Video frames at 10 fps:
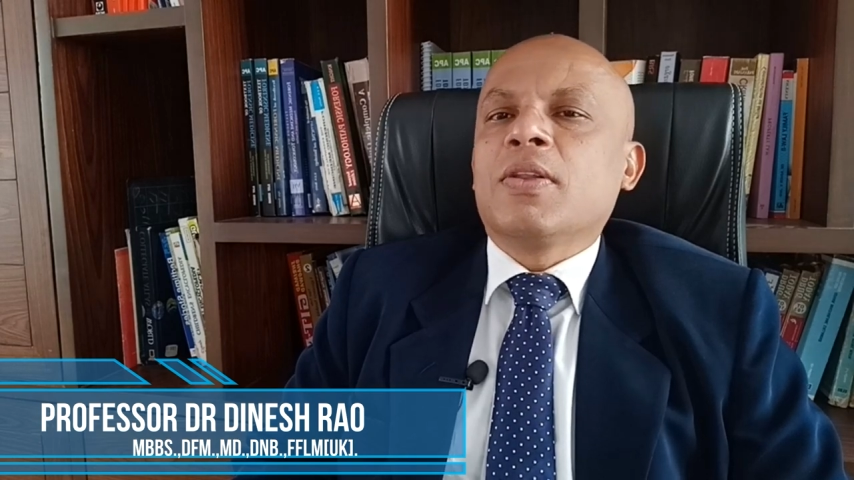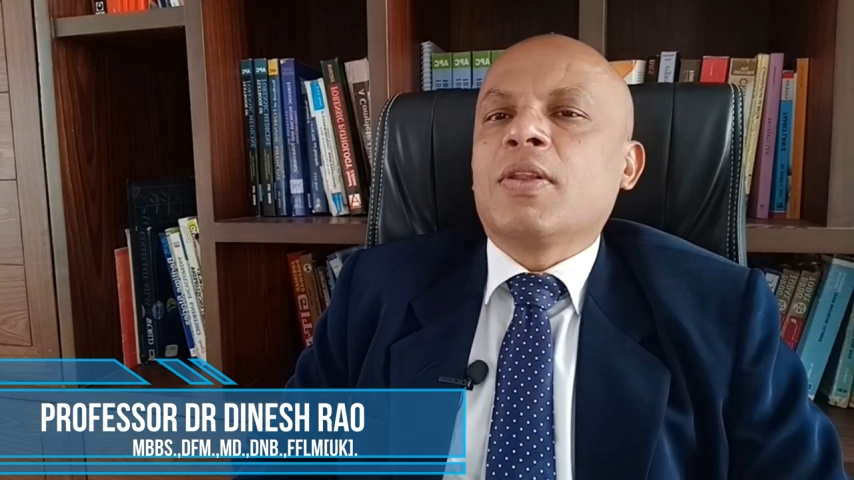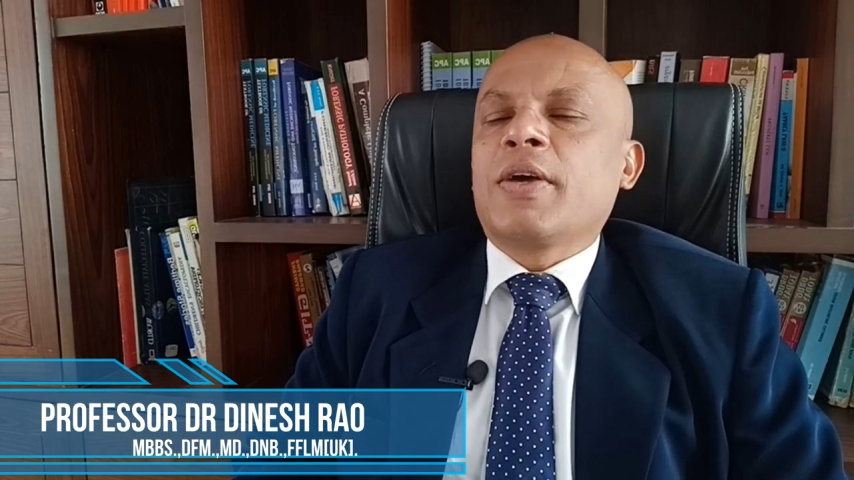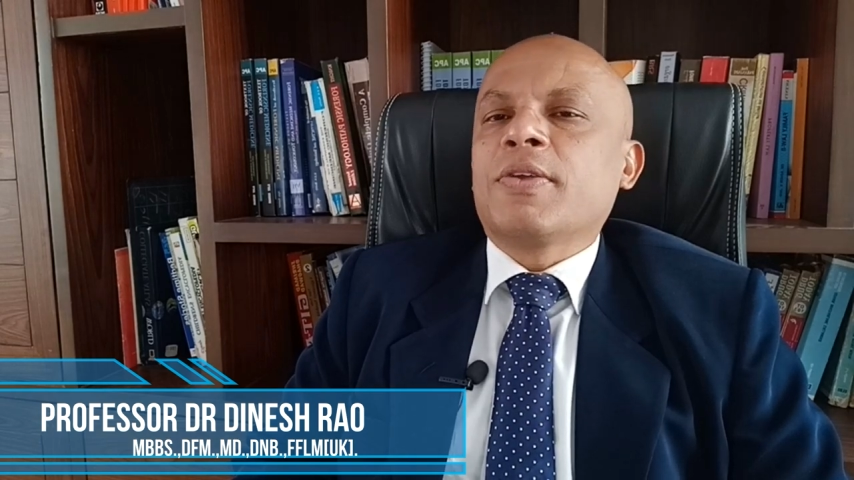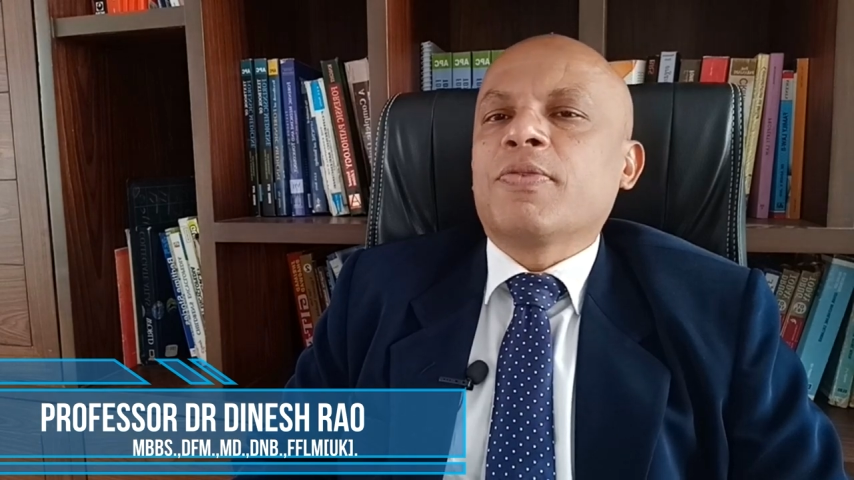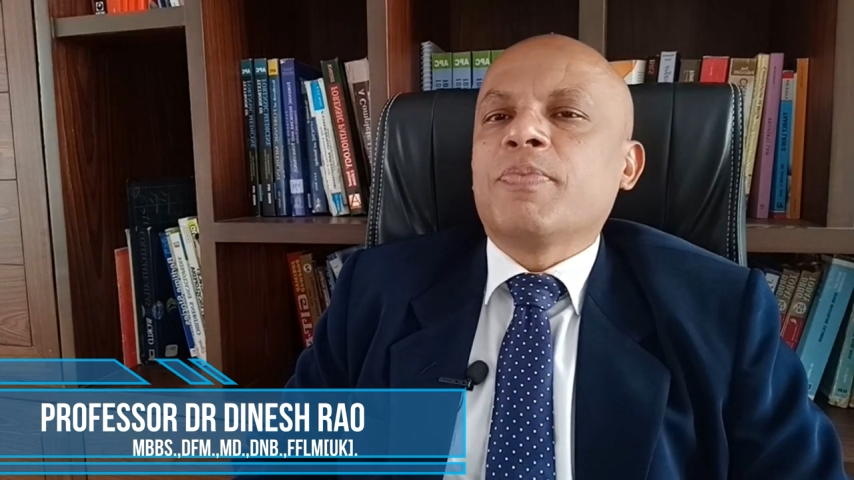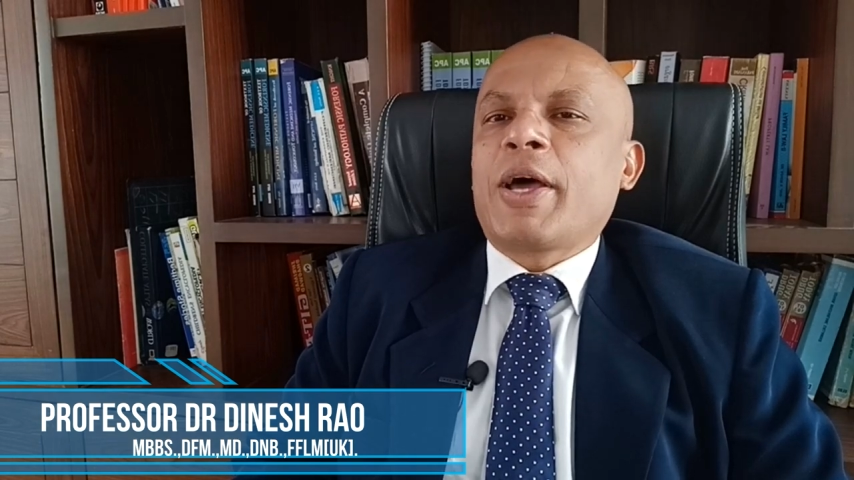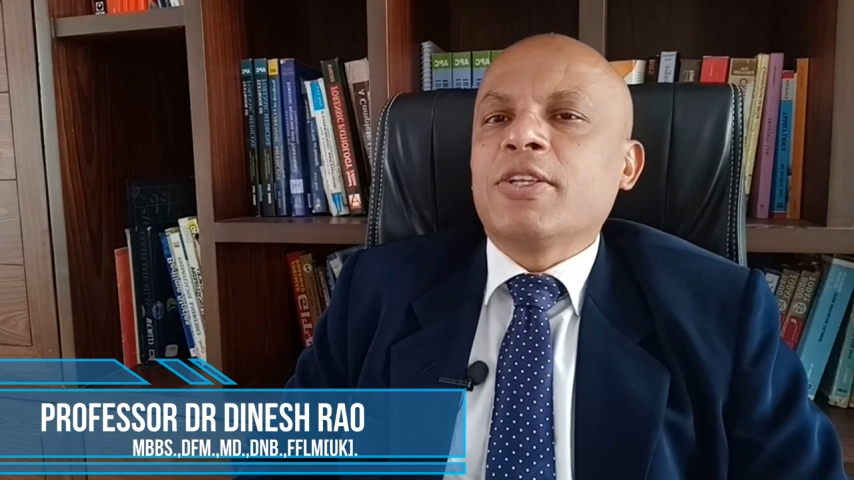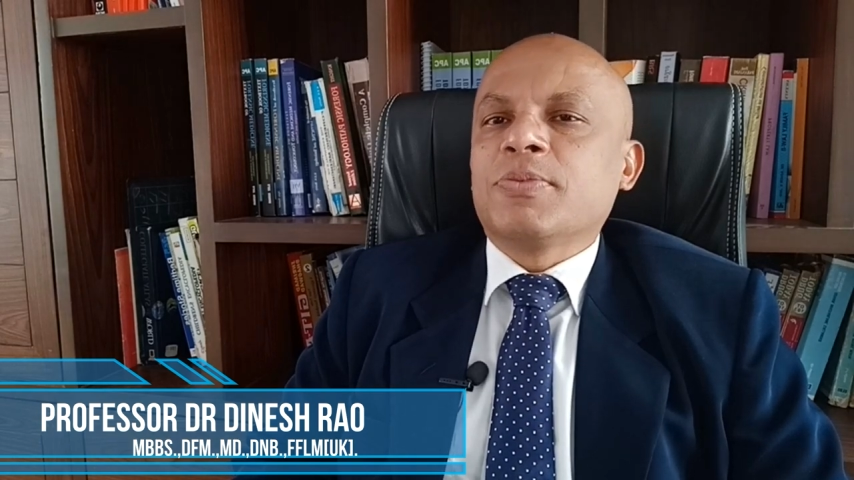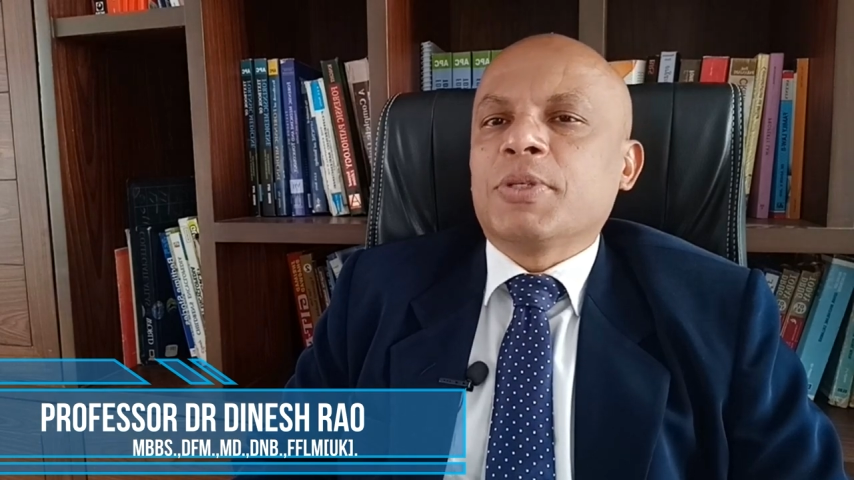line of
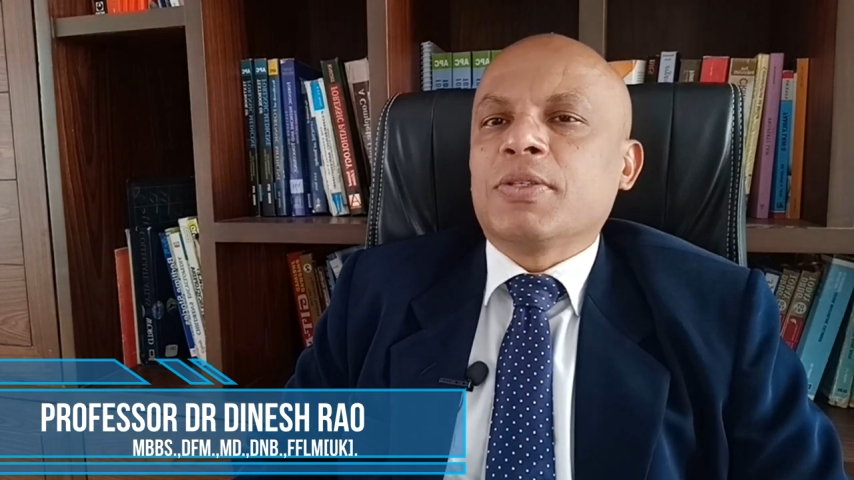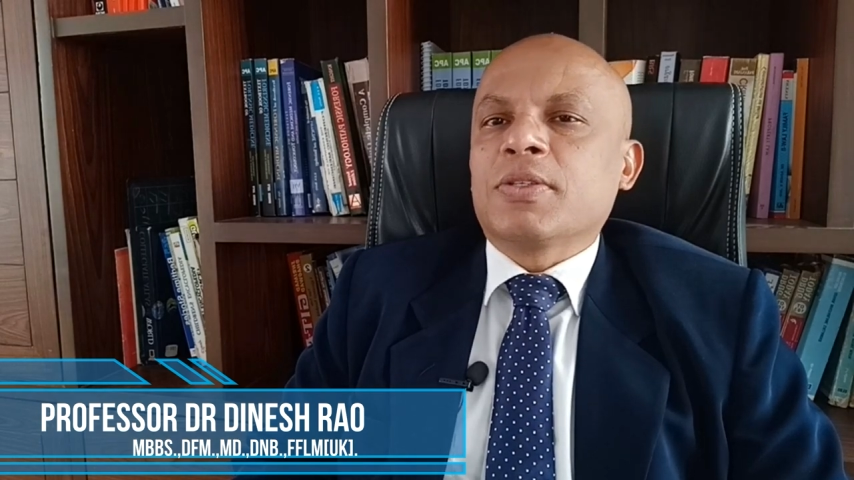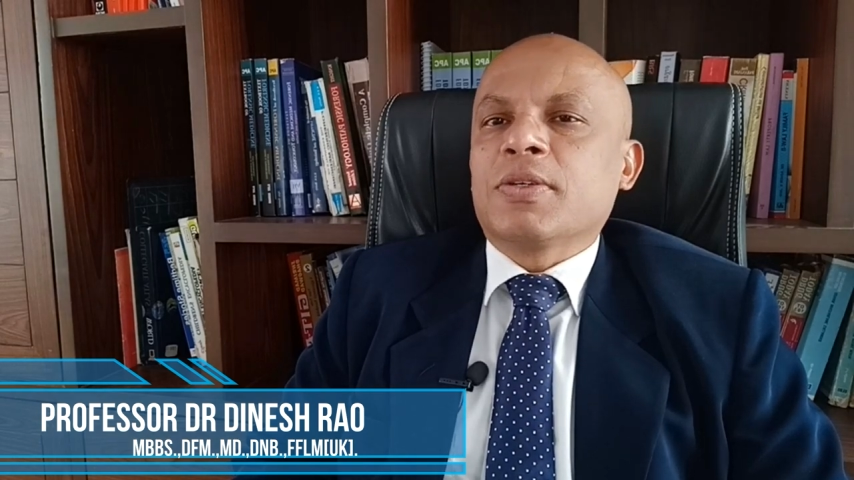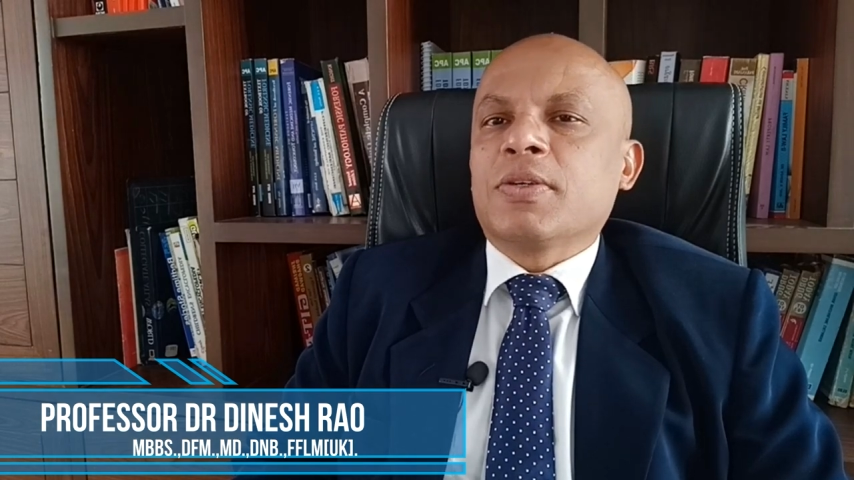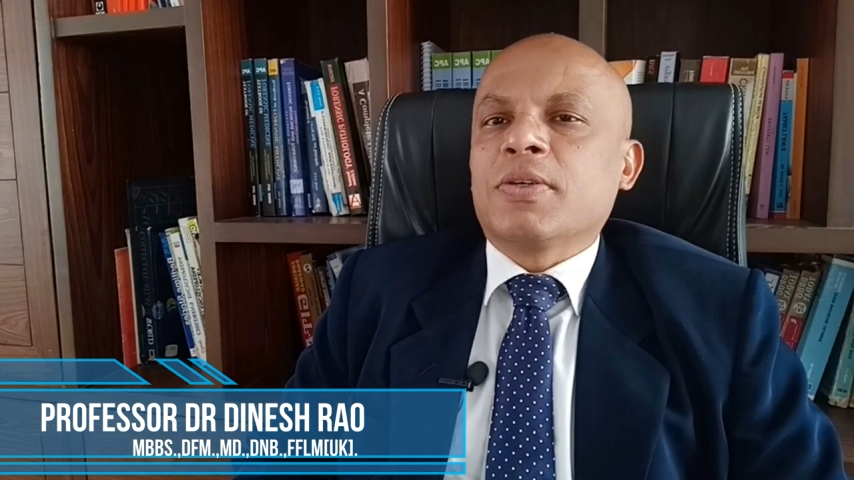management